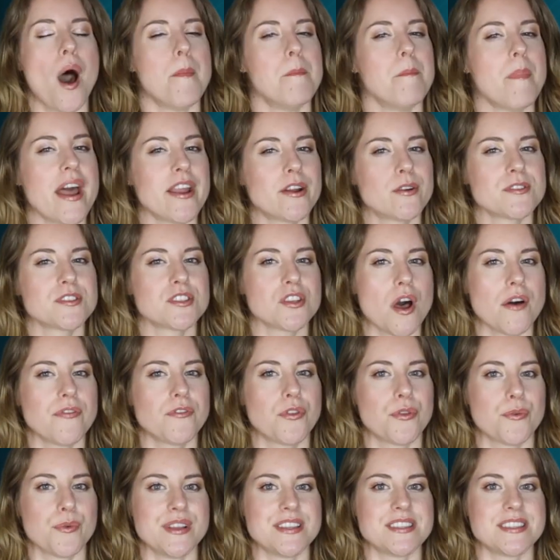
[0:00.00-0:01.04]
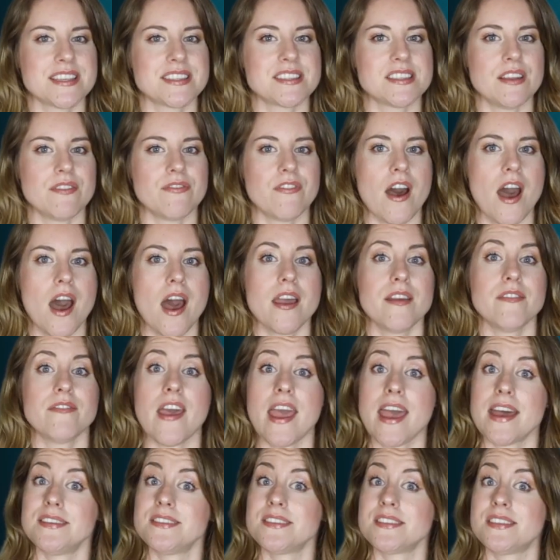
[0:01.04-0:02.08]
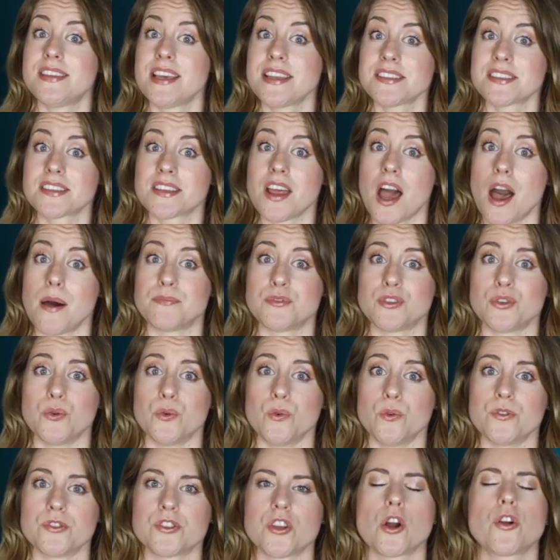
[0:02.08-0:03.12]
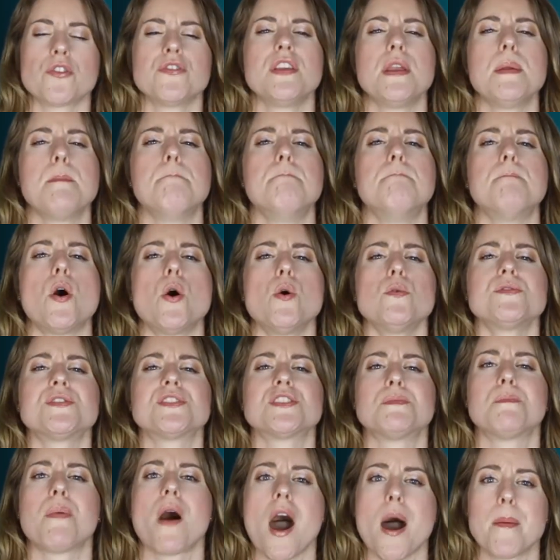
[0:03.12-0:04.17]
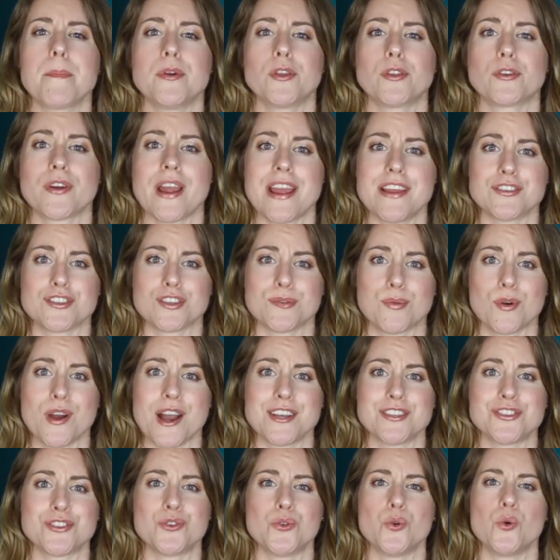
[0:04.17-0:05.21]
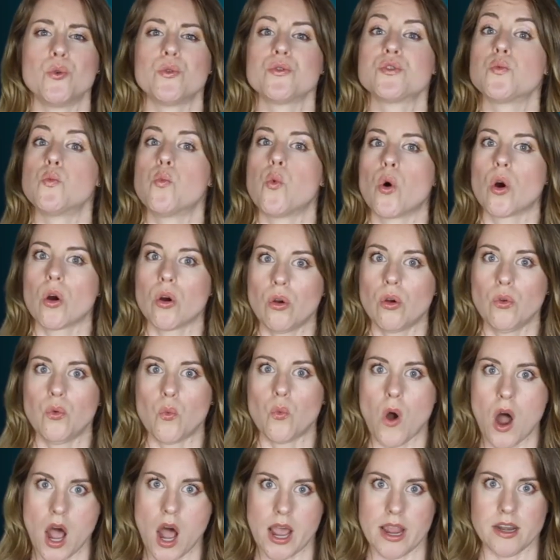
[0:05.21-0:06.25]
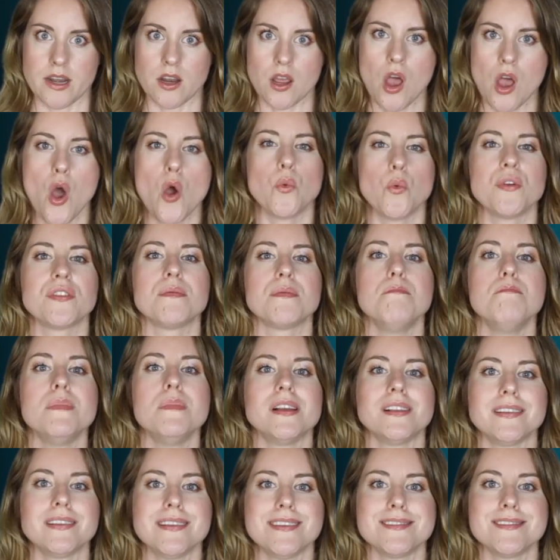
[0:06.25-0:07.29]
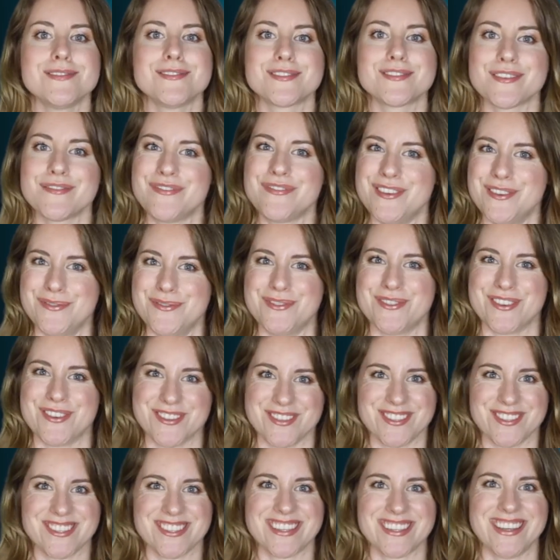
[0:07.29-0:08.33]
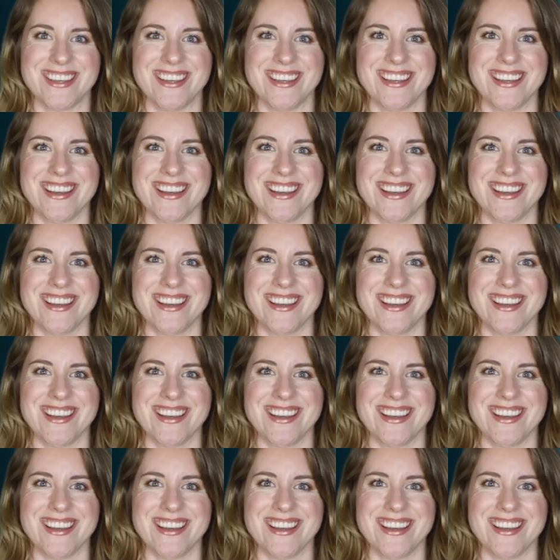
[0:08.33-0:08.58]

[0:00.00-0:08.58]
Microsoft 365 and desktop tools are the most popular enterprise tools worldwide, with millions of users.